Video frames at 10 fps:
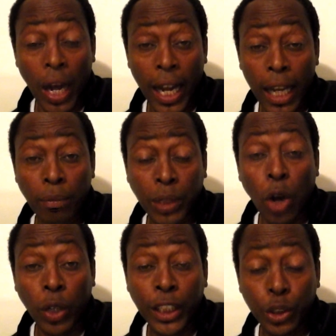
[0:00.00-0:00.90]
I am
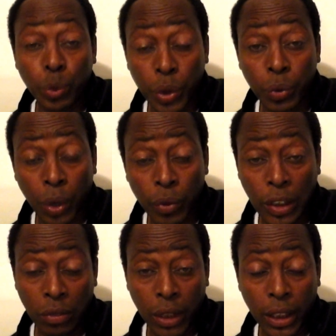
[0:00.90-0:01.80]
talking to you on
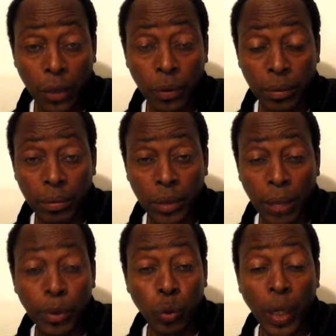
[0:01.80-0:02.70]
this video.
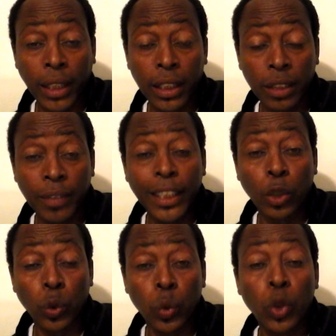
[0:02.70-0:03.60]
I'm directing this
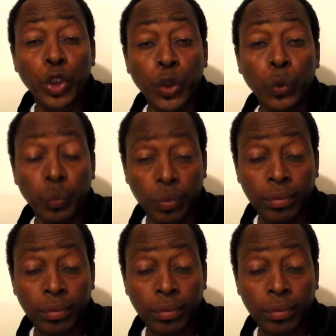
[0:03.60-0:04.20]
video towards you